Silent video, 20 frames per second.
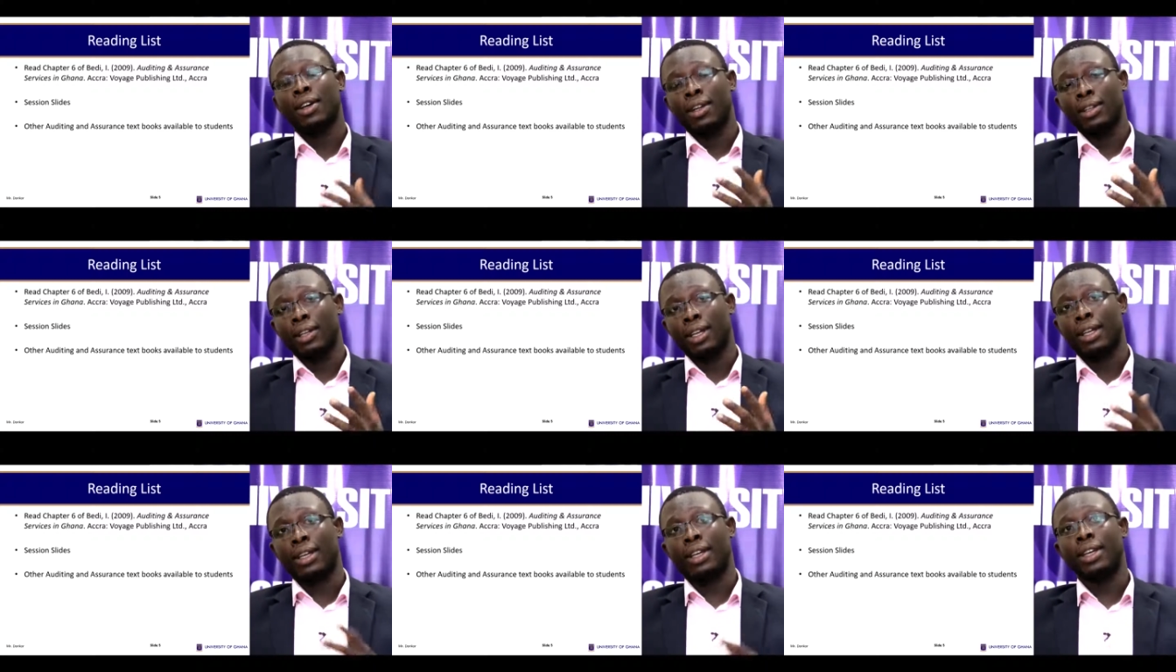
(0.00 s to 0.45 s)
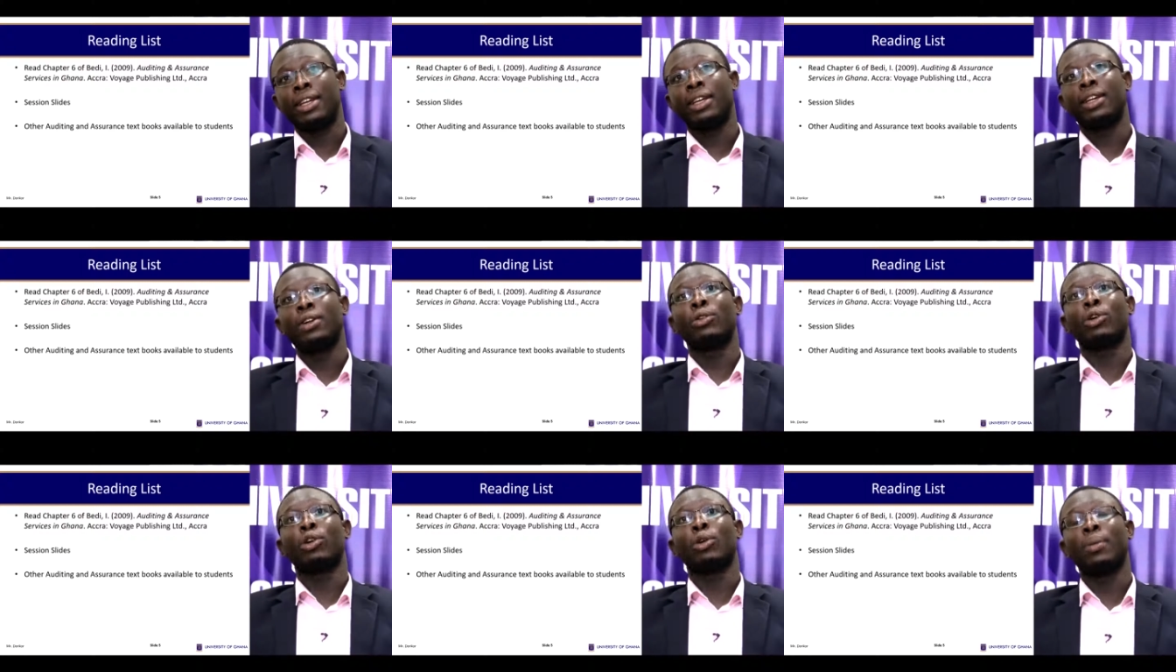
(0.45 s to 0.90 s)
the
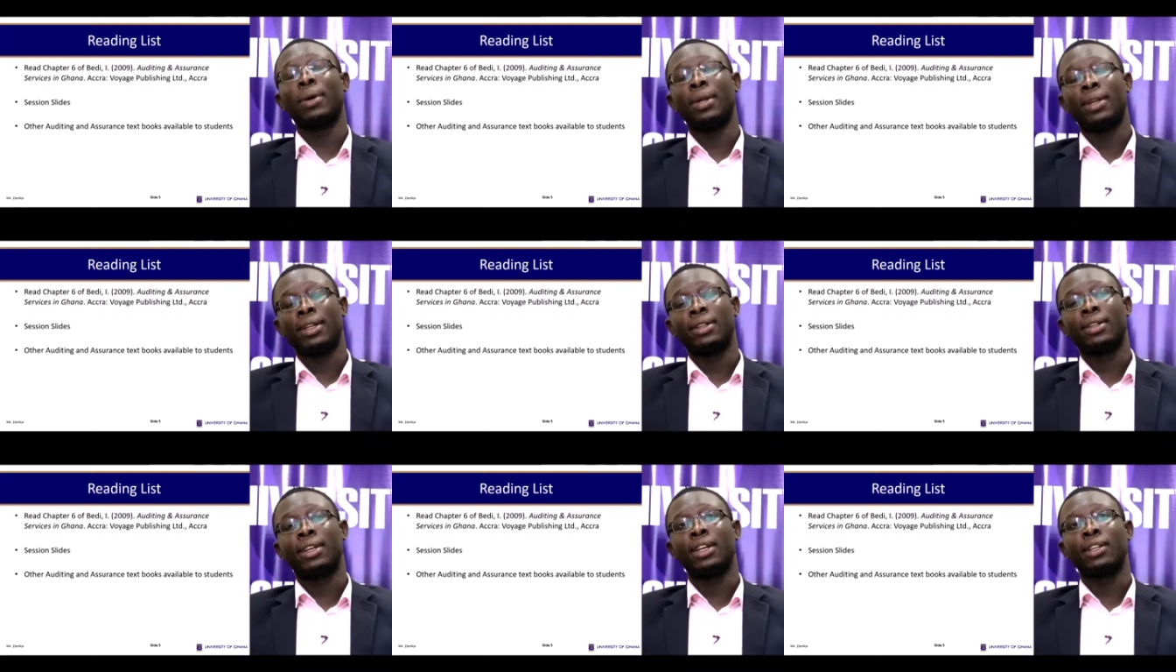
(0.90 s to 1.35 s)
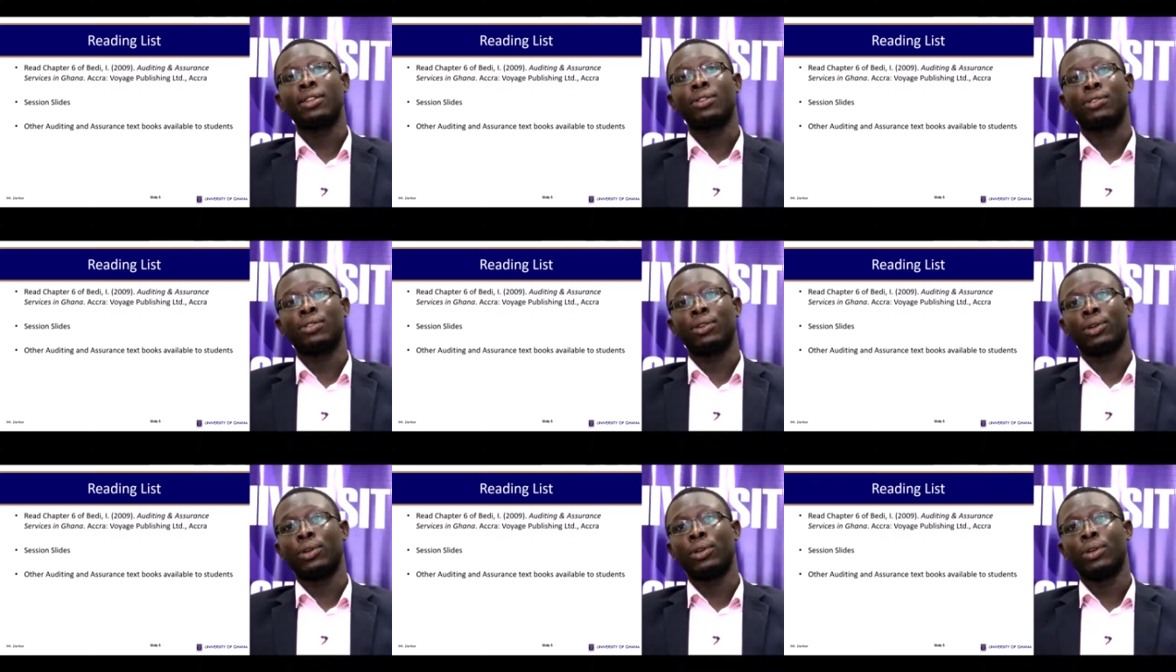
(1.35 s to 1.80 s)
key recommended text
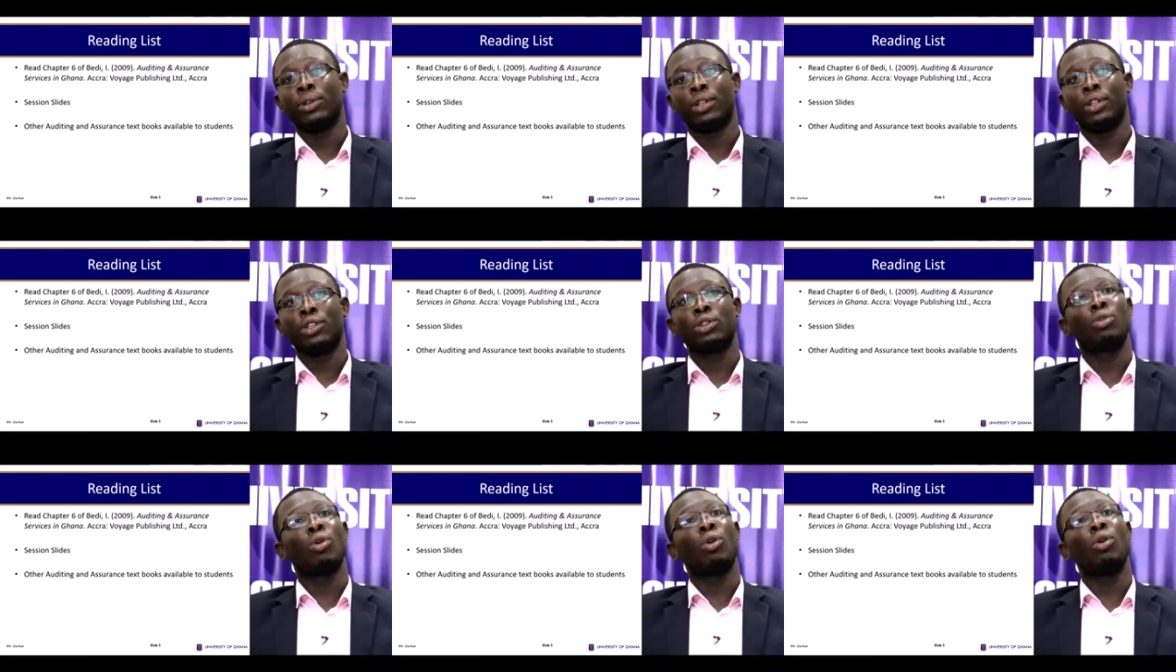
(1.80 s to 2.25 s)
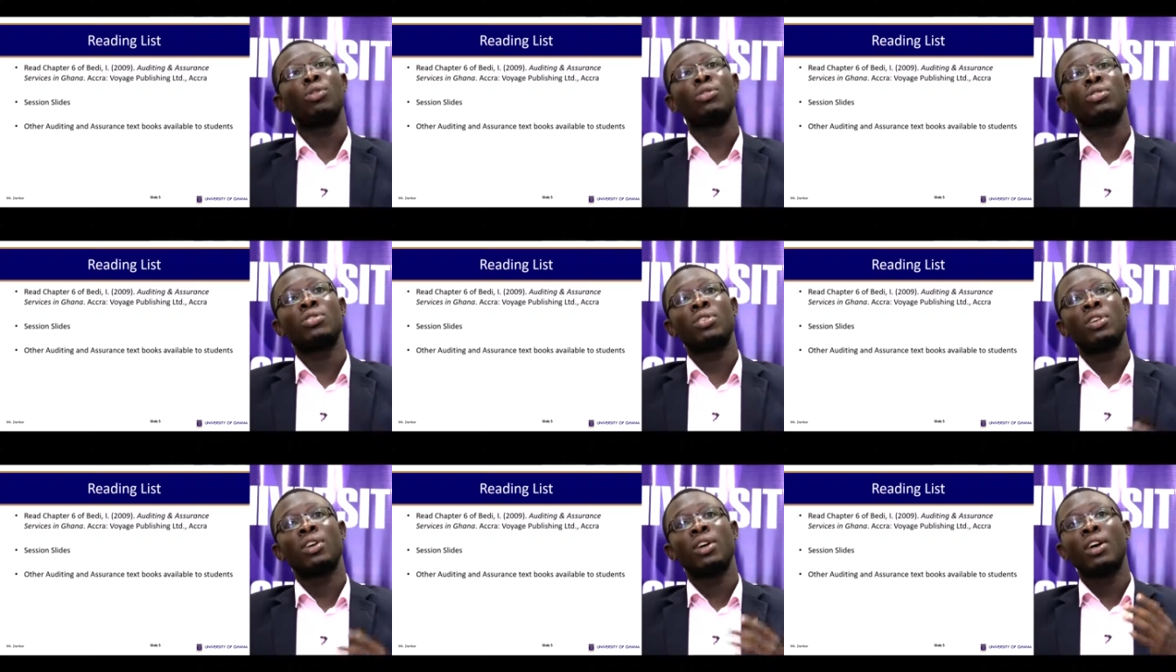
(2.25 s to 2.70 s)
for this course,